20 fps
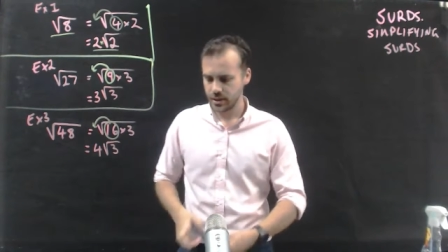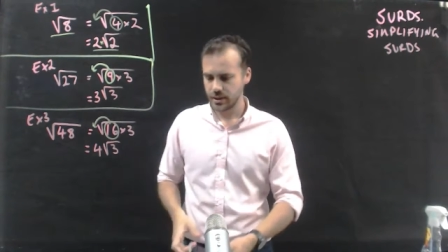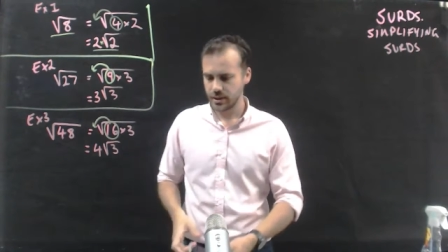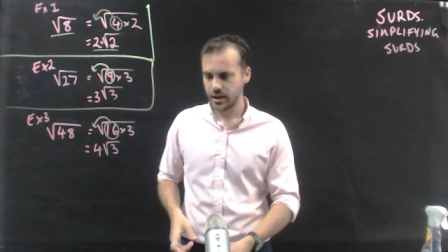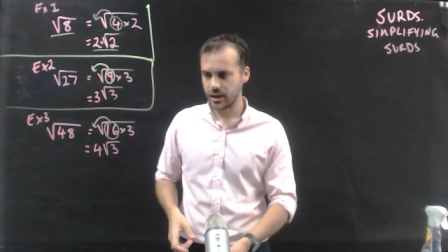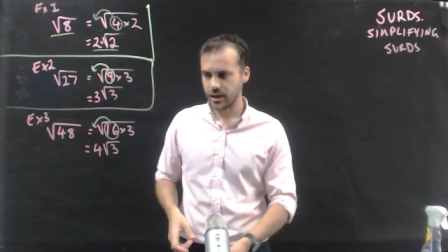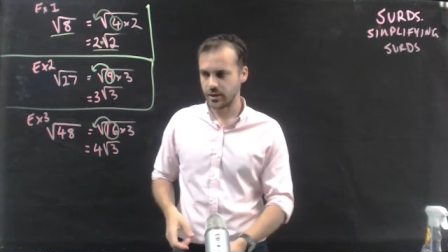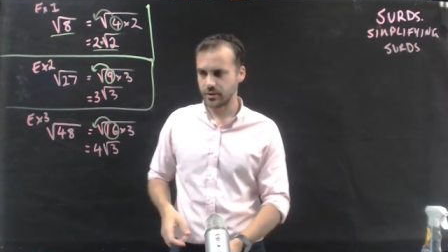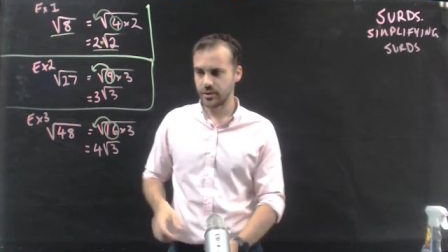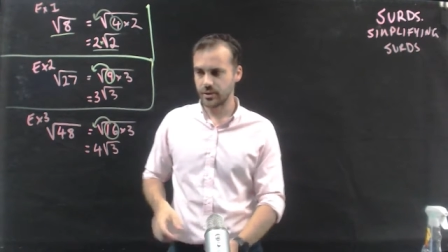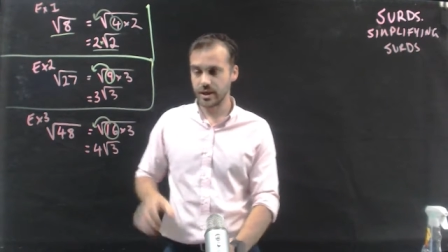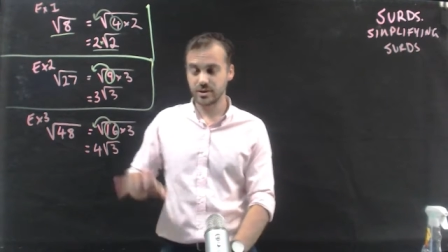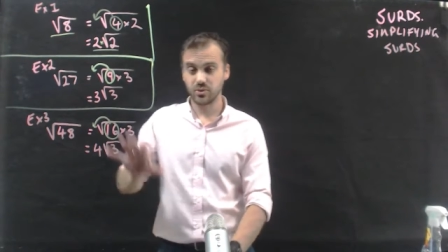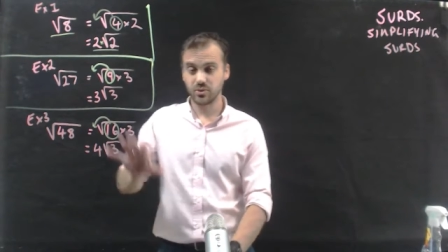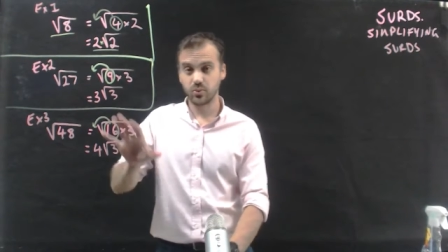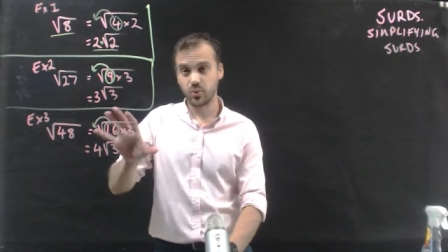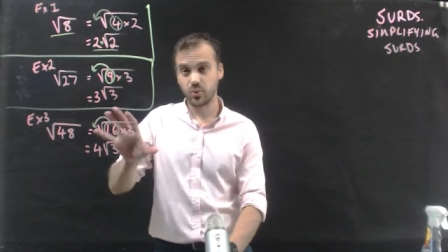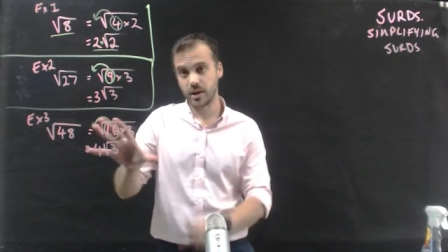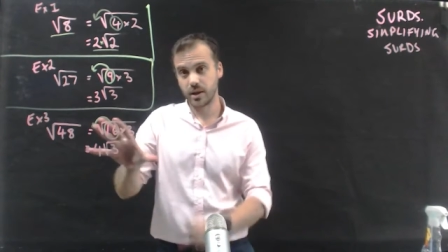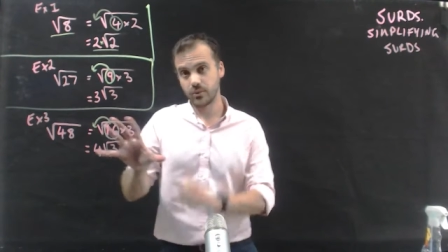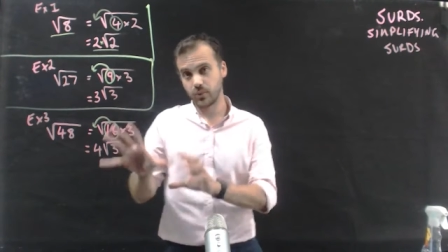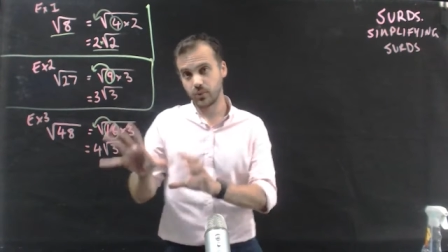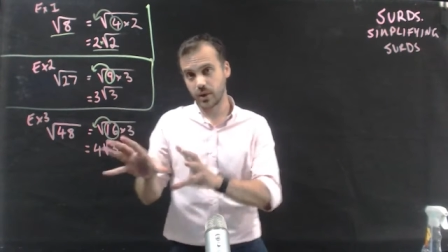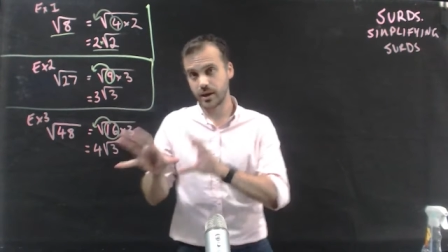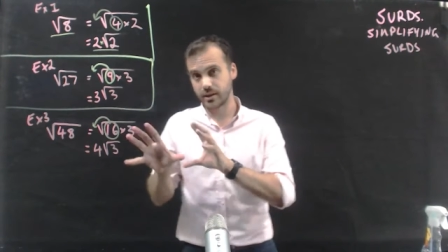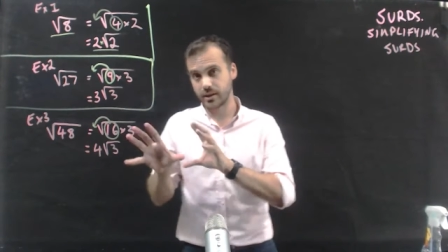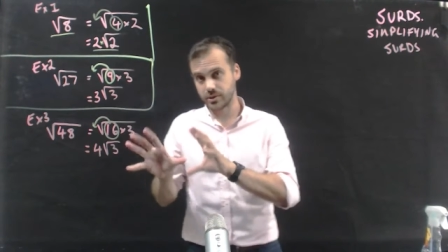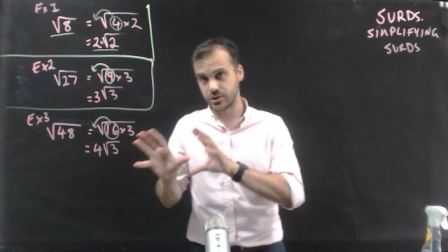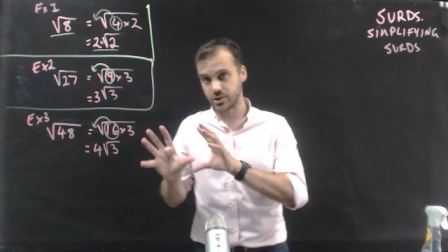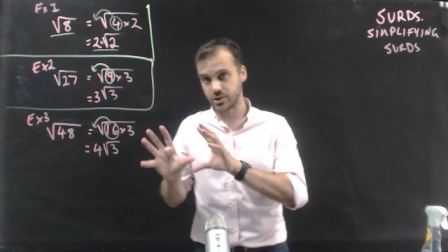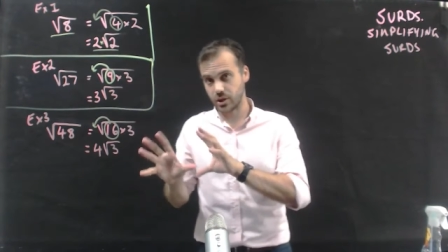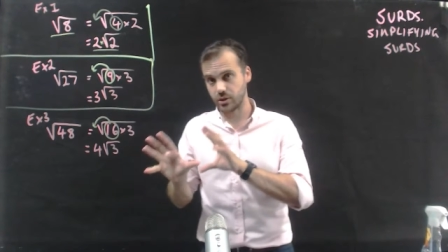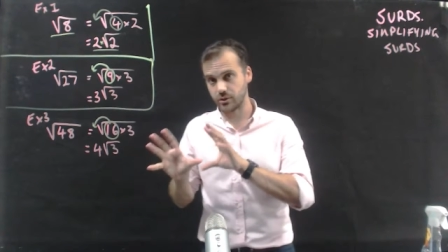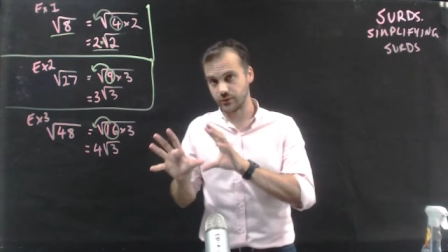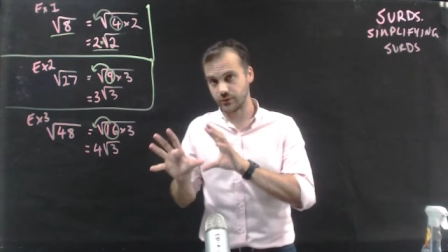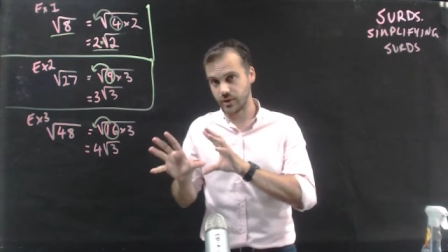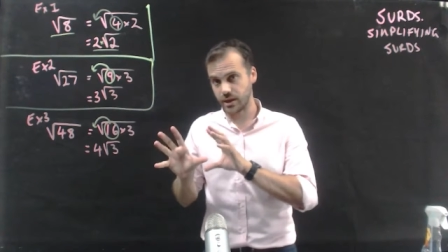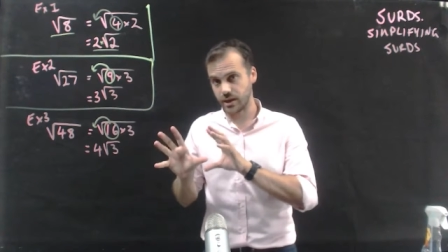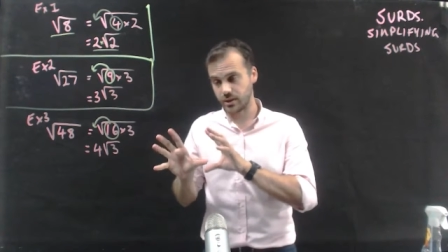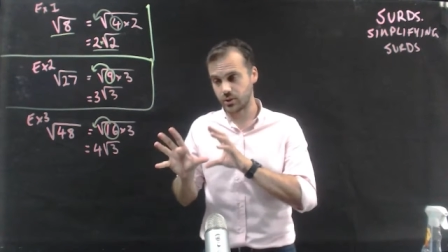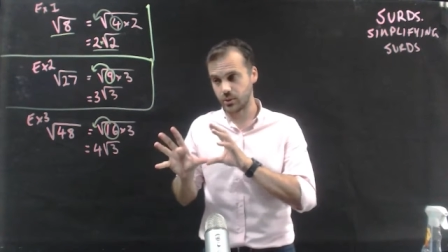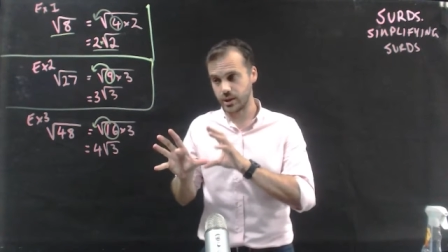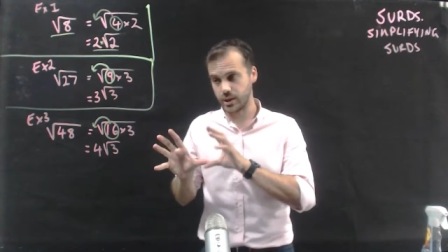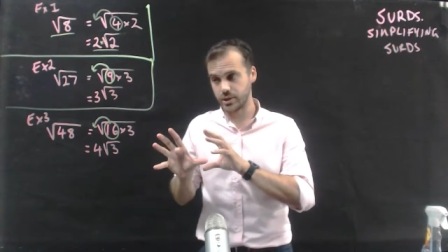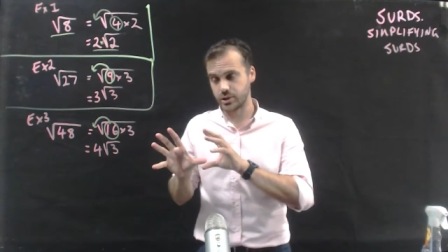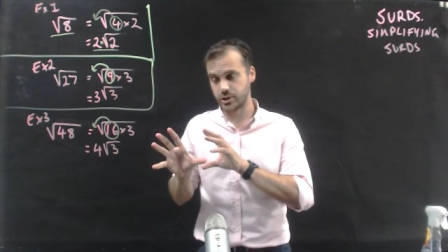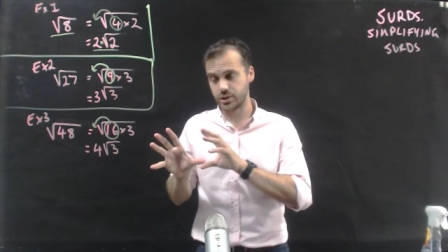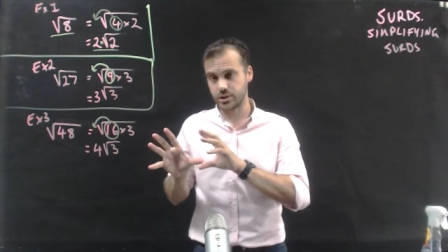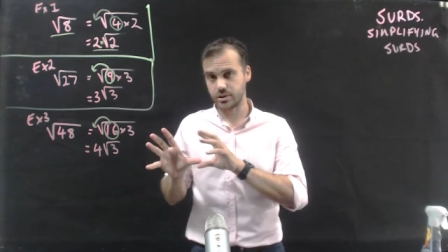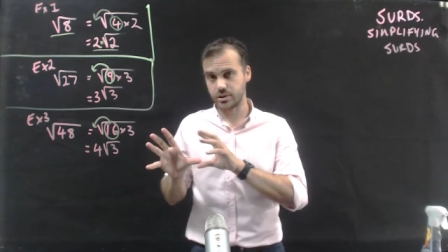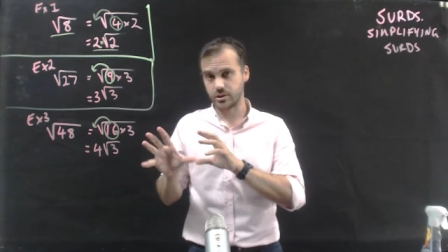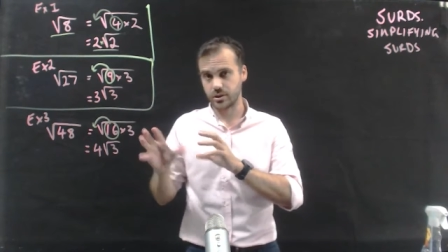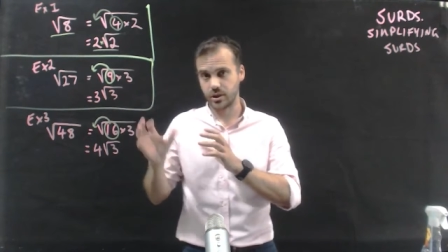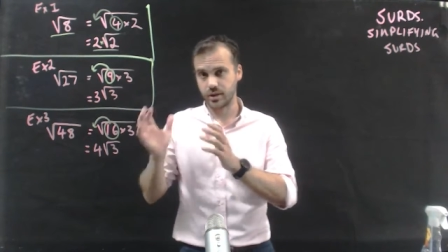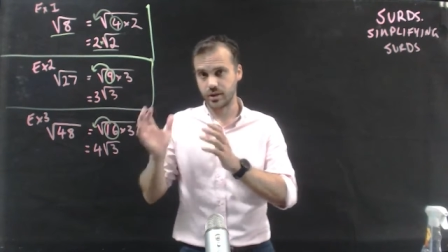Now, that's one way to solve that question.